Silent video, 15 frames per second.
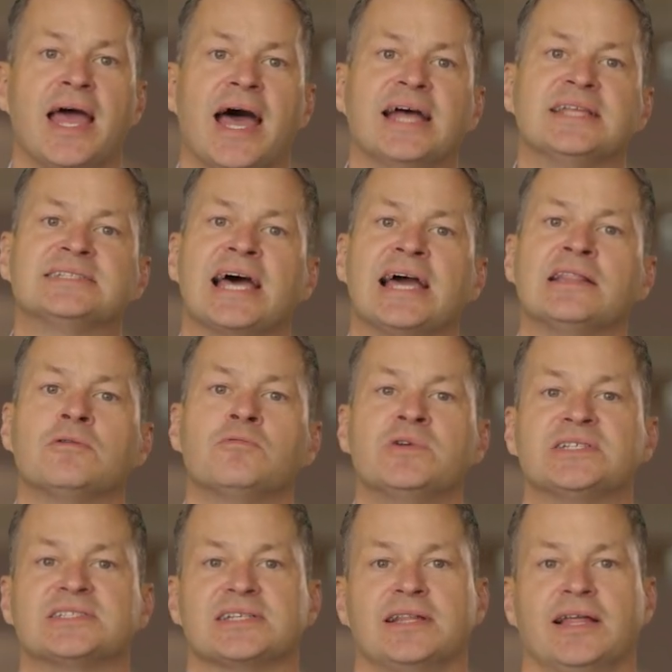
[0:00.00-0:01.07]
and tailor
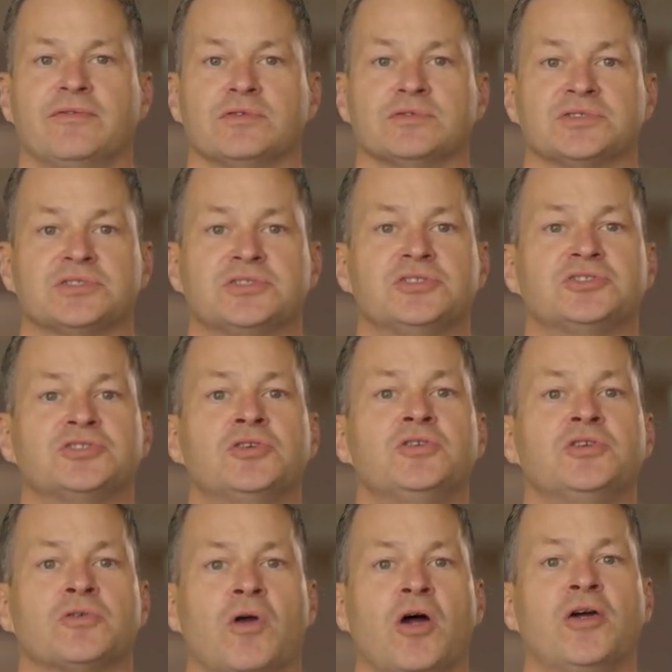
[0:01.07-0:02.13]
risk levels to suit
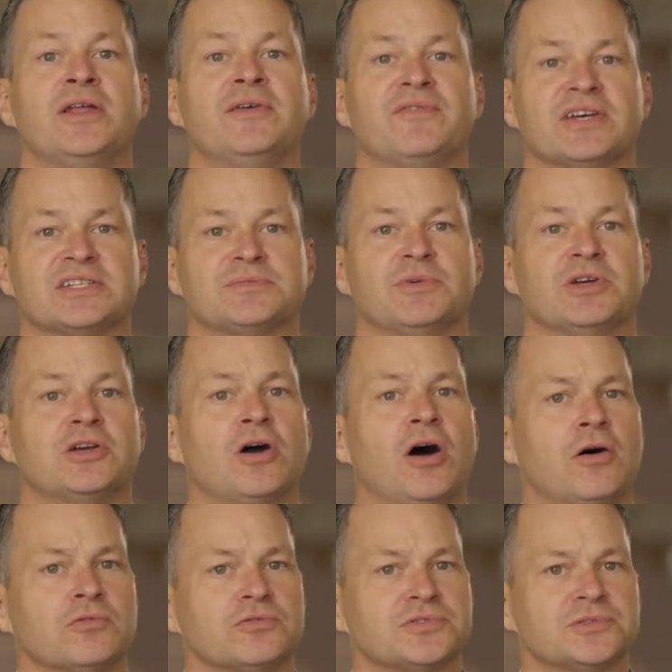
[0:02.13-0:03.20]
your own investment
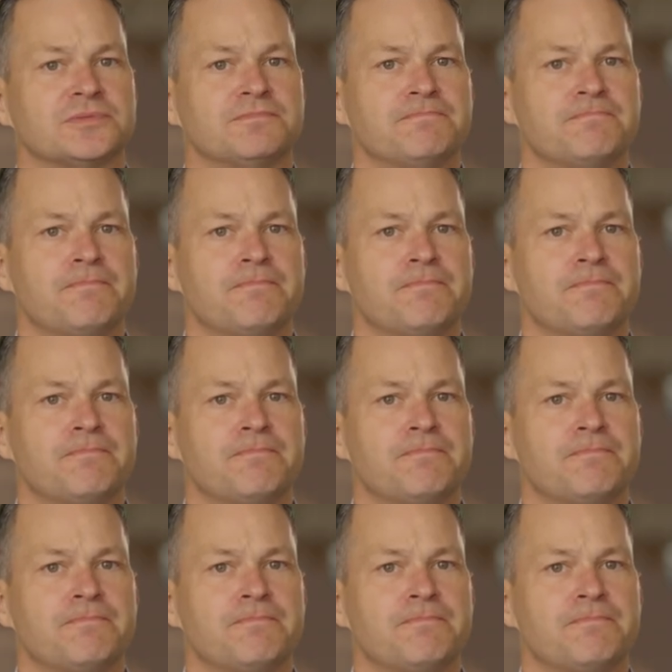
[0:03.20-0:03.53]
goals.